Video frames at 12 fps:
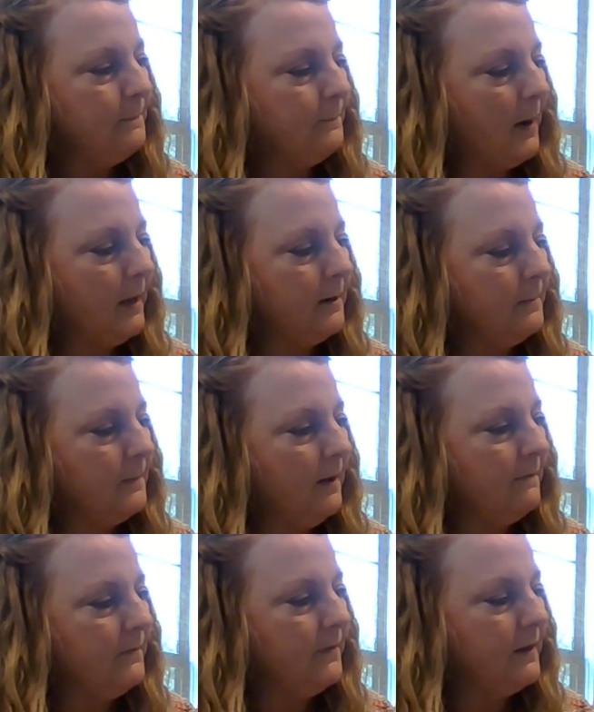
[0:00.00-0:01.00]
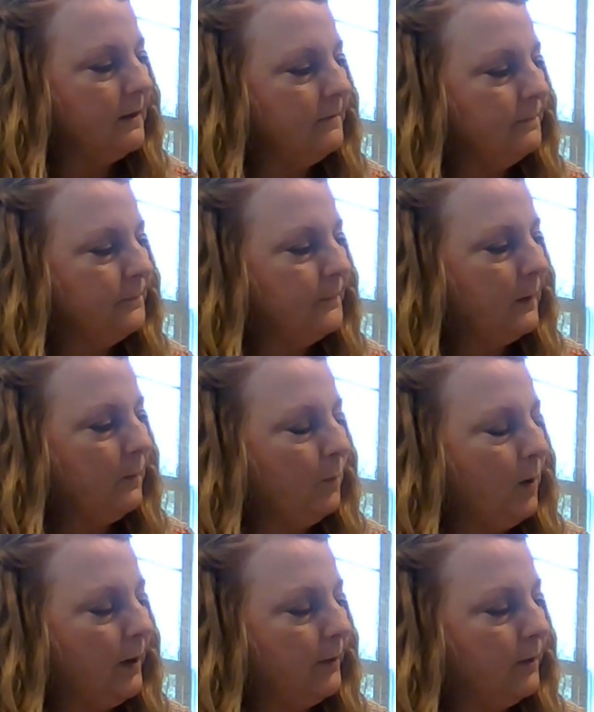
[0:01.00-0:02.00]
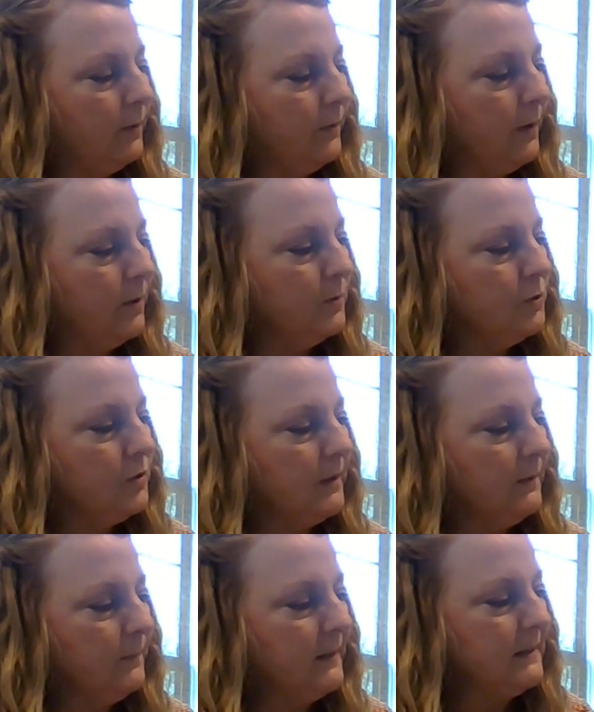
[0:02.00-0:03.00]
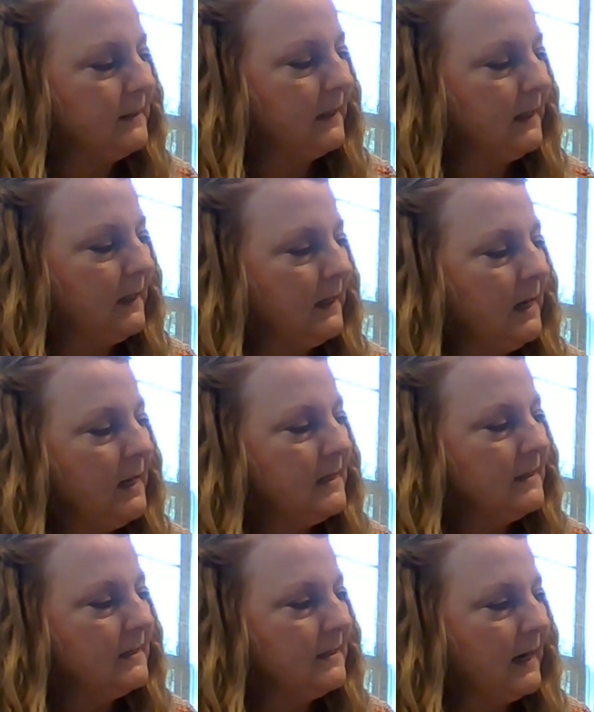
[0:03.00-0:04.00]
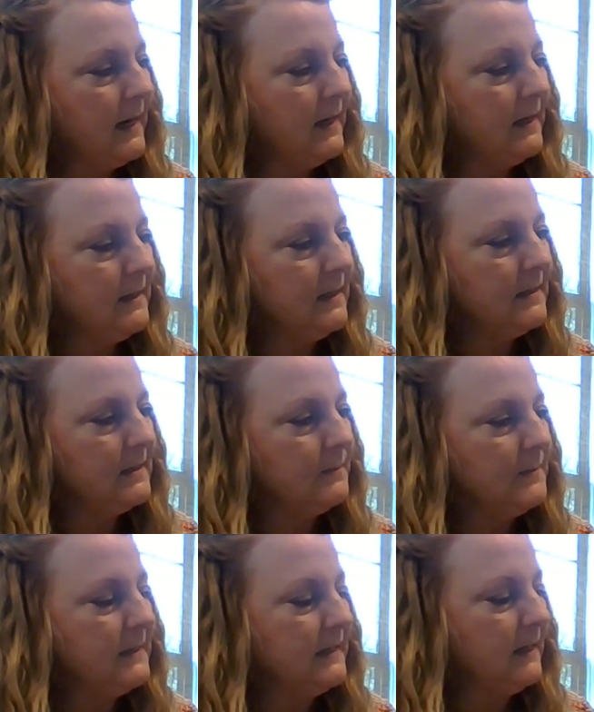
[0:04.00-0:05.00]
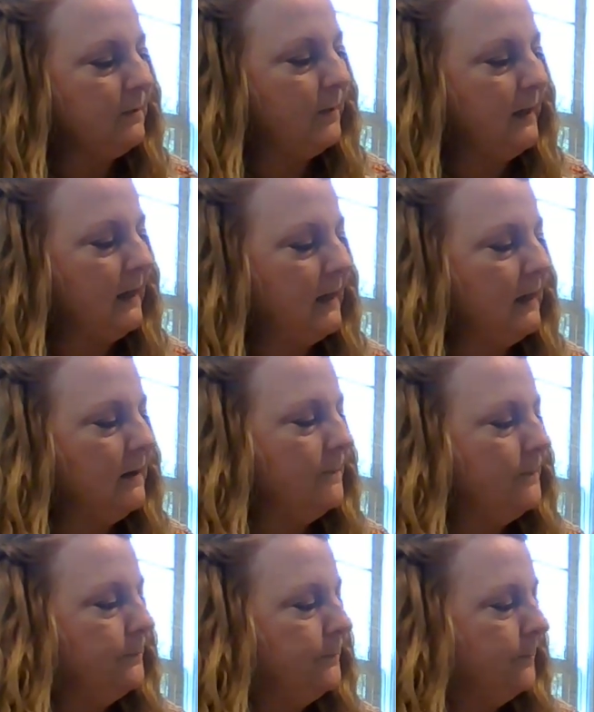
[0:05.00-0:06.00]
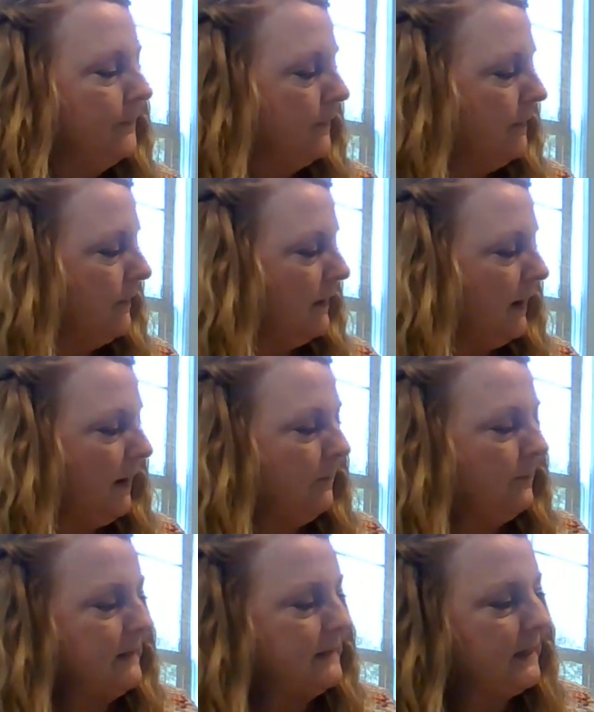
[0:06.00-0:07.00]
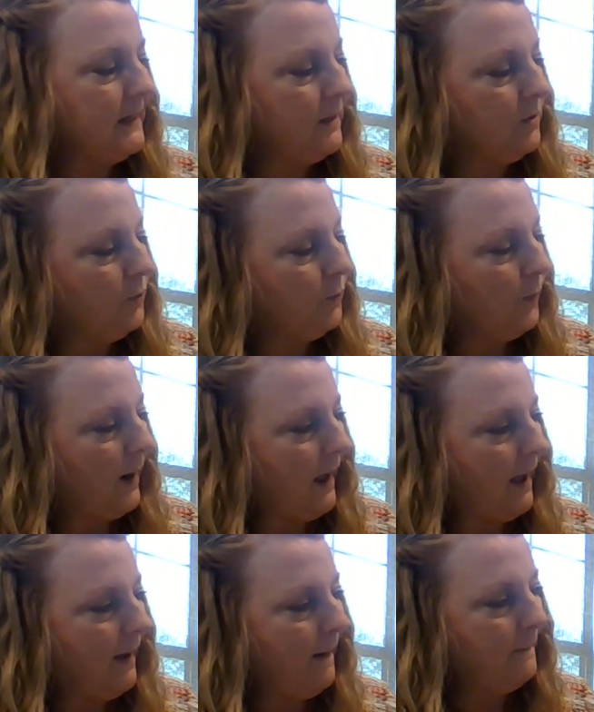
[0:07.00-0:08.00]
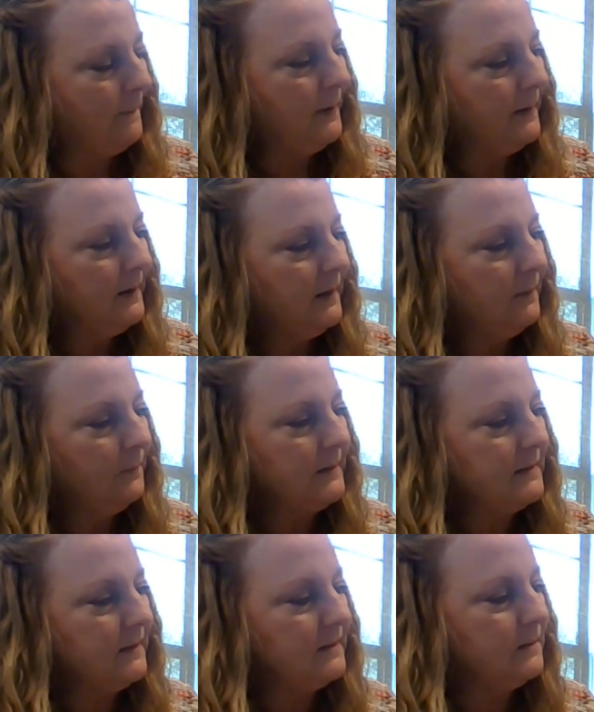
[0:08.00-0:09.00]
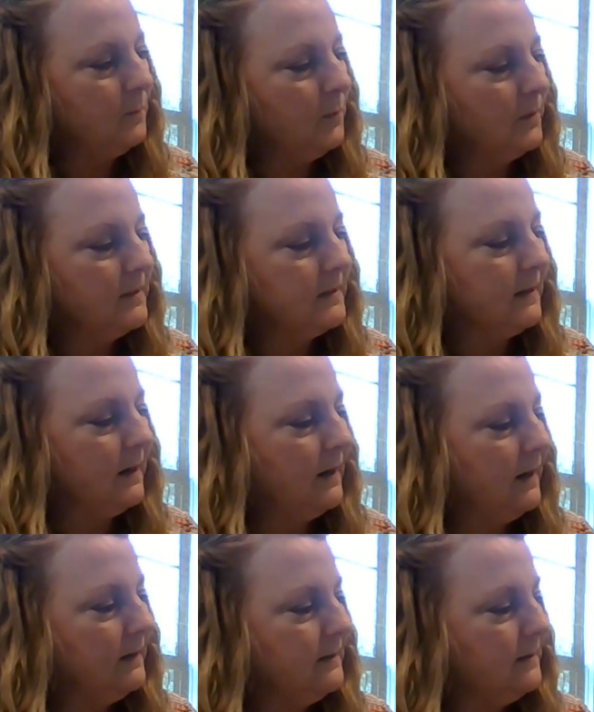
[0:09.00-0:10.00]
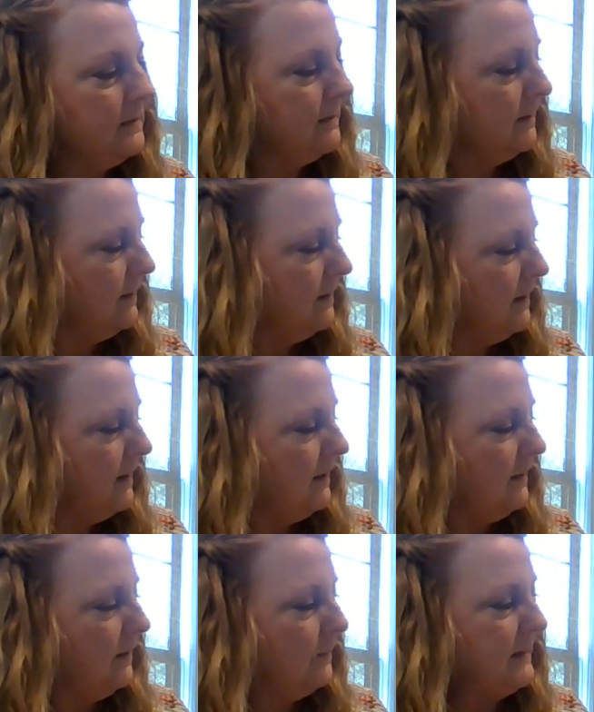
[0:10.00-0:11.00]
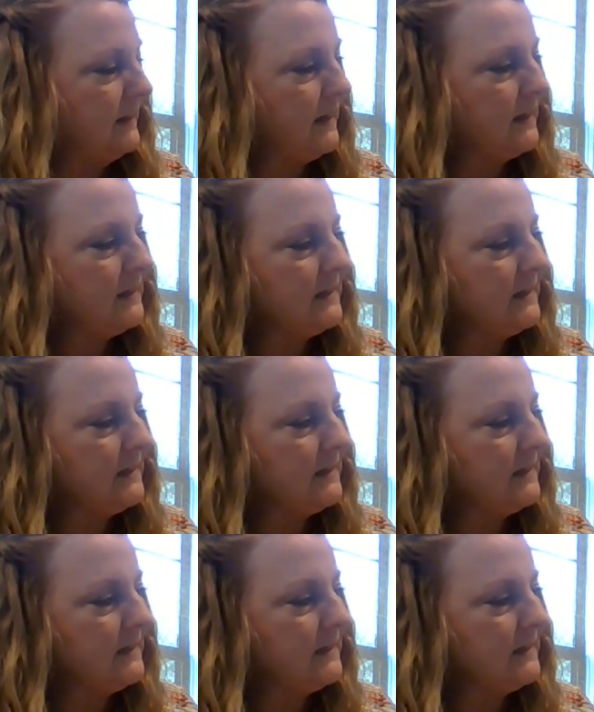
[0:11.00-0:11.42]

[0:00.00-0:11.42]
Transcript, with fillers: bottom of the water of the ocean. We see sand and some seaweed. And we see a crab. We see some more designs. Then we see a